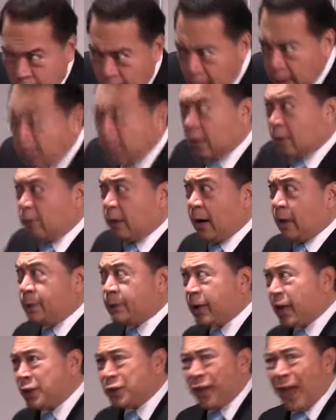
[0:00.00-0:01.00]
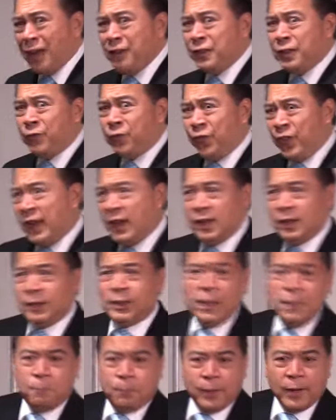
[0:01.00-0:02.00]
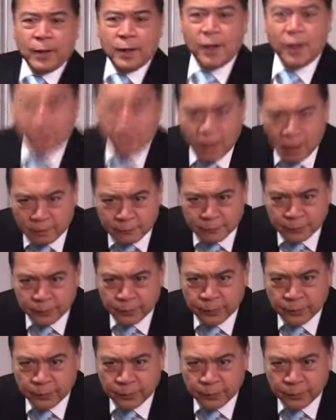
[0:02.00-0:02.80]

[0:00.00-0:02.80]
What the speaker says: And the wife says, I feel deeply in love.